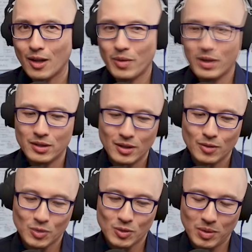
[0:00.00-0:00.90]
And all I wanted
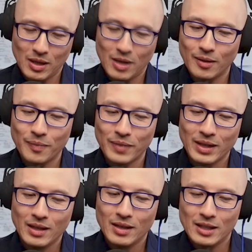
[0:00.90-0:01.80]
to do was belong.
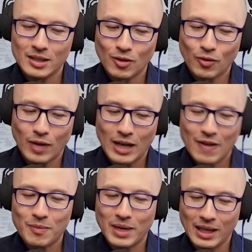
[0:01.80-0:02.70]
And so for a
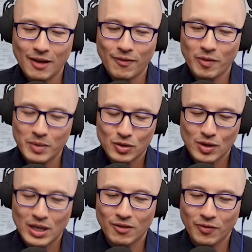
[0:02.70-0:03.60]
lot of my life, I've
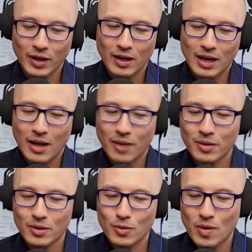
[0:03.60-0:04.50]
been trying to figure
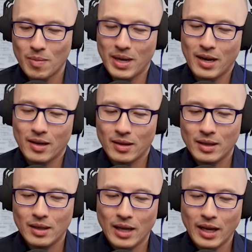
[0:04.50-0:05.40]
out who am I,
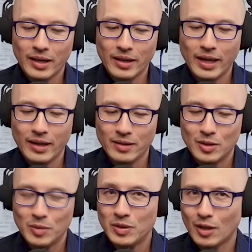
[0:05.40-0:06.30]
and
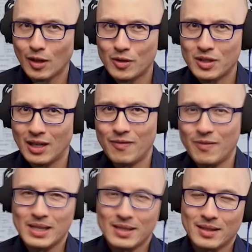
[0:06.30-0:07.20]
to learn to
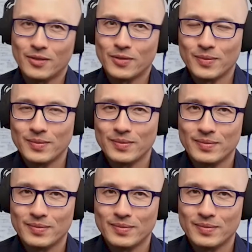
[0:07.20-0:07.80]
love myself.